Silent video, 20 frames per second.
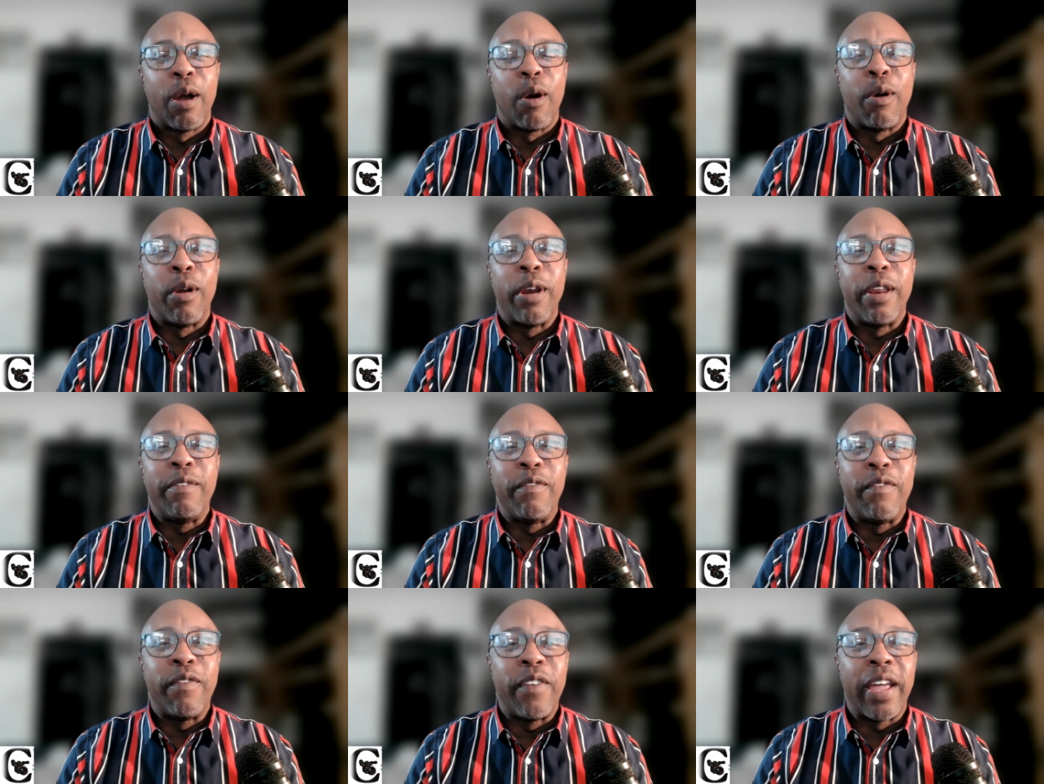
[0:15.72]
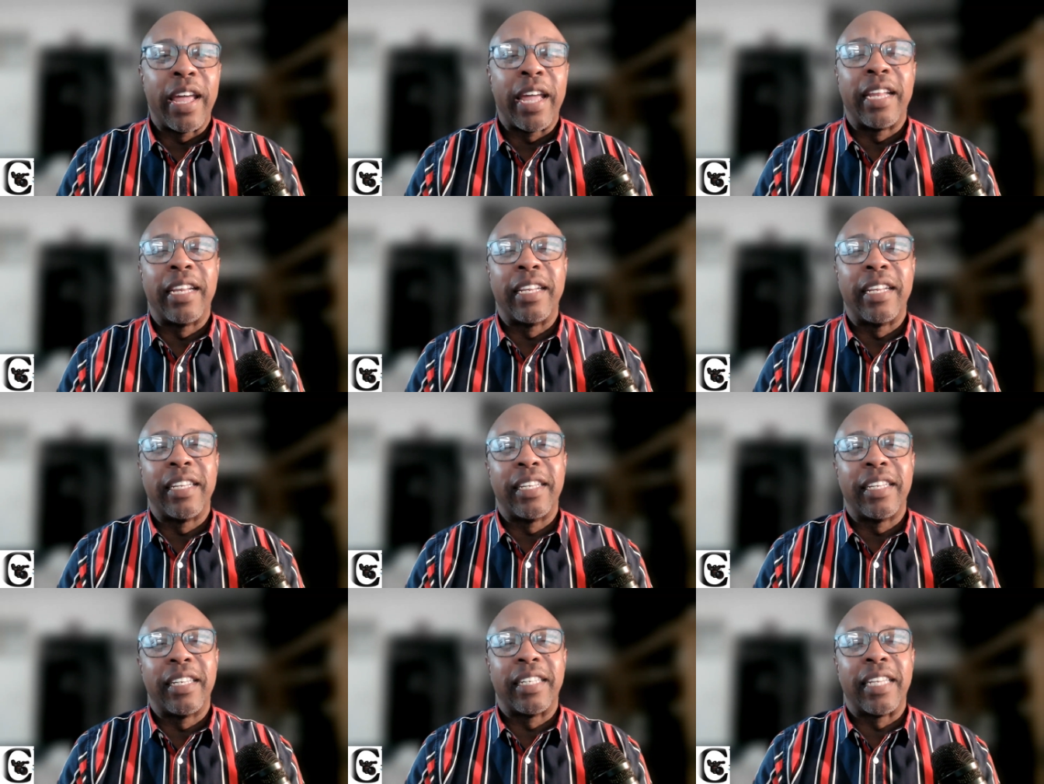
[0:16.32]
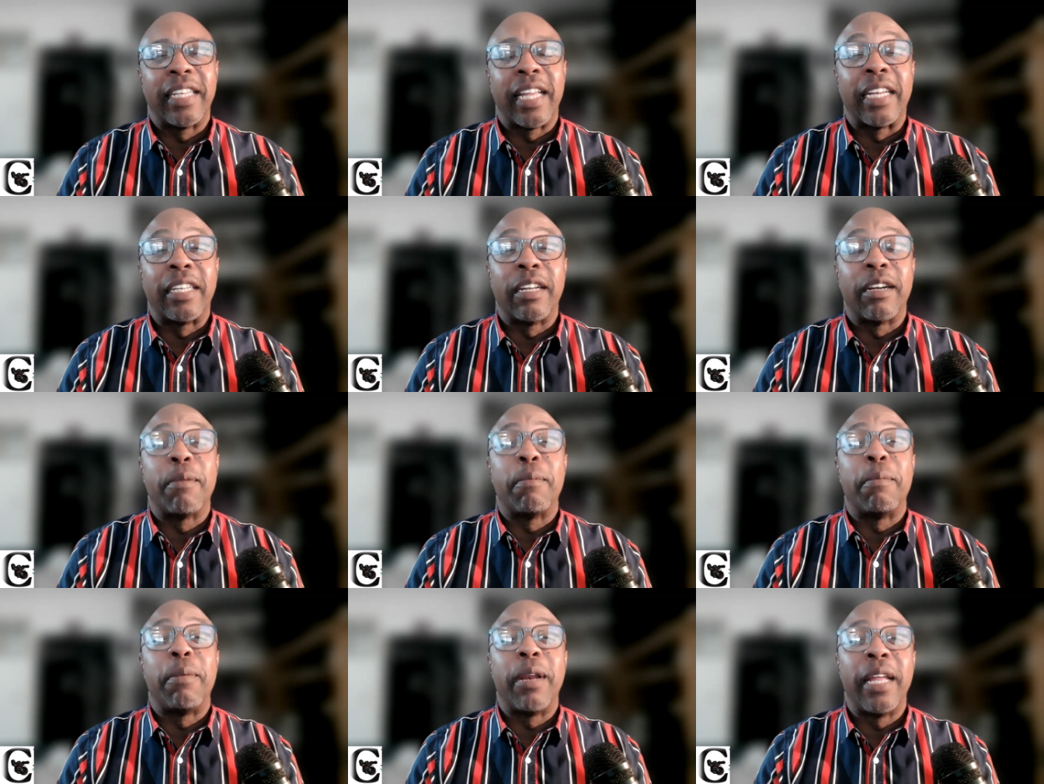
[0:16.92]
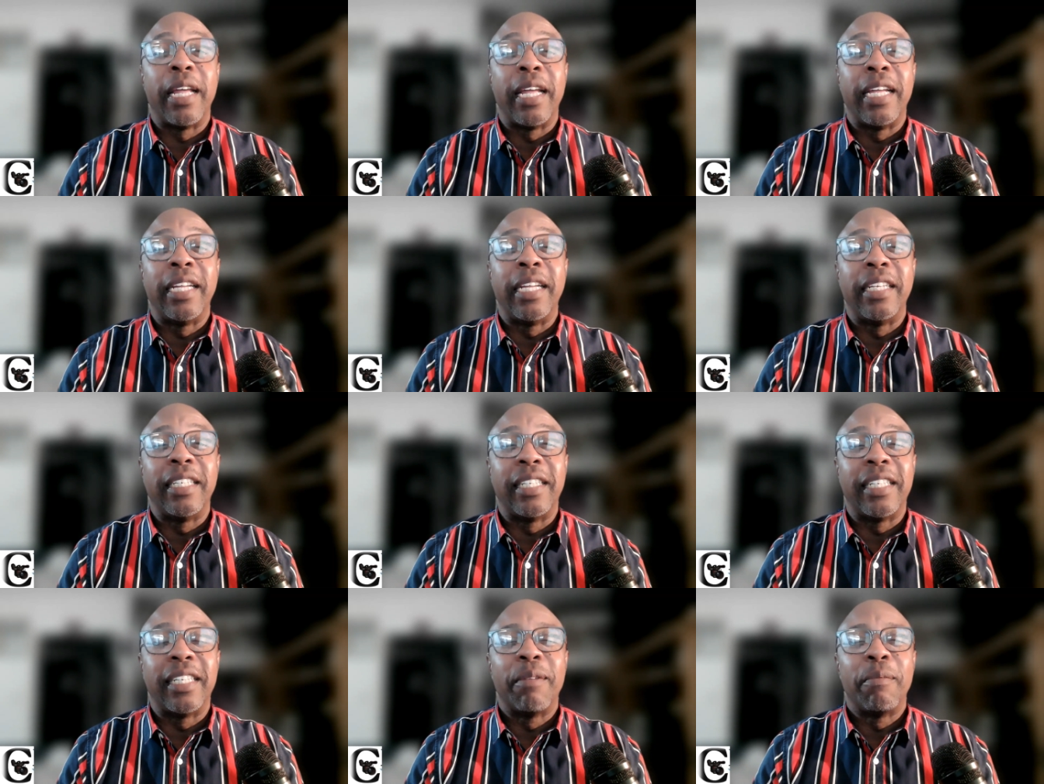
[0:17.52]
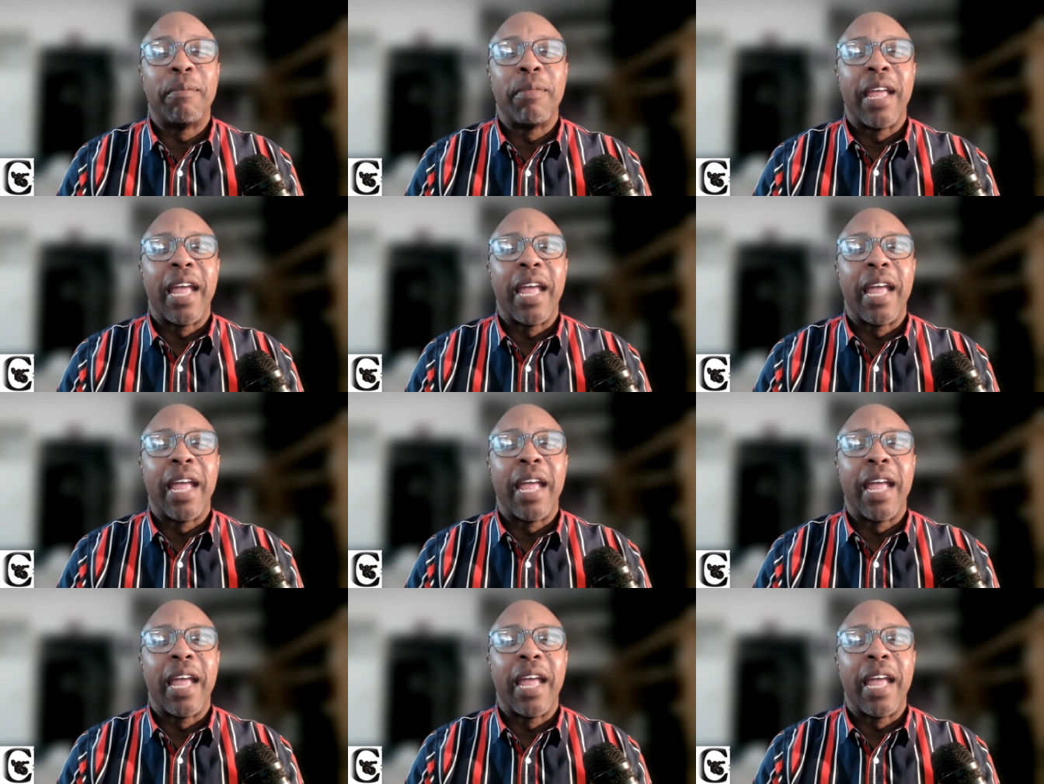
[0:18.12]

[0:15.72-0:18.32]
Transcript: on events that took place